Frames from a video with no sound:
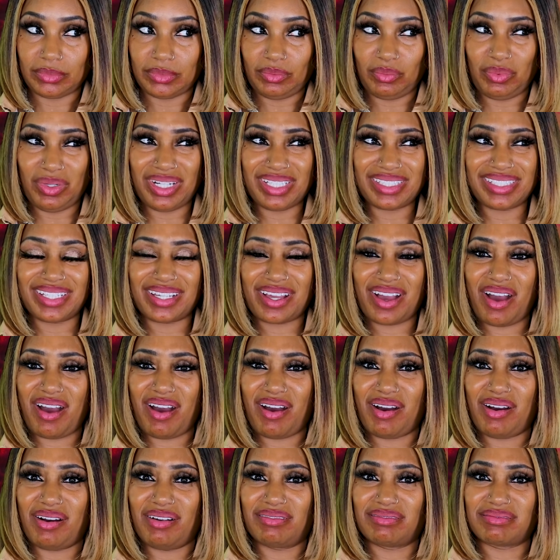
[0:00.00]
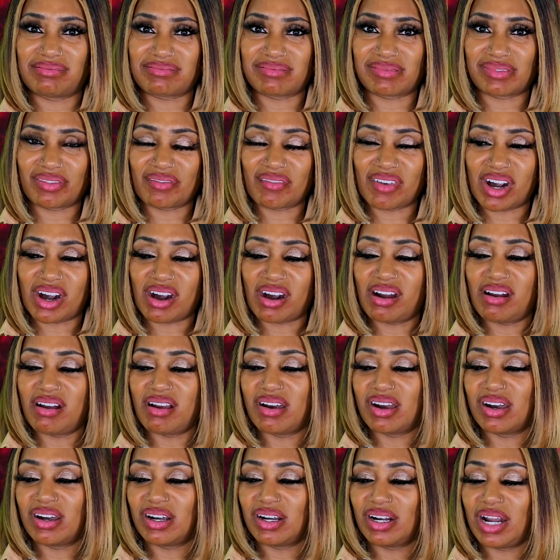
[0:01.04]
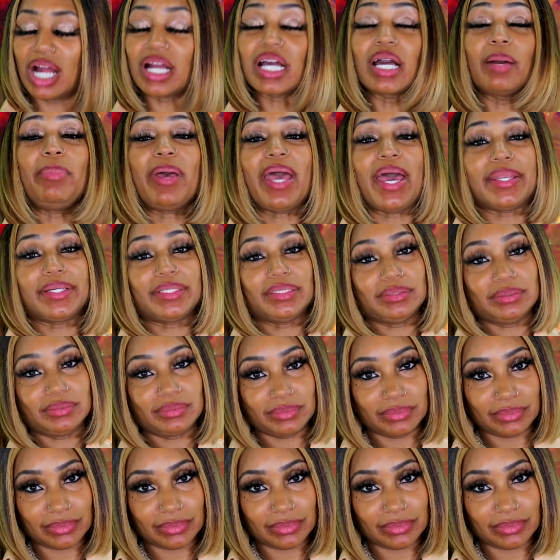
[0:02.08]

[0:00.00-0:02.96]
is it called? A cabana.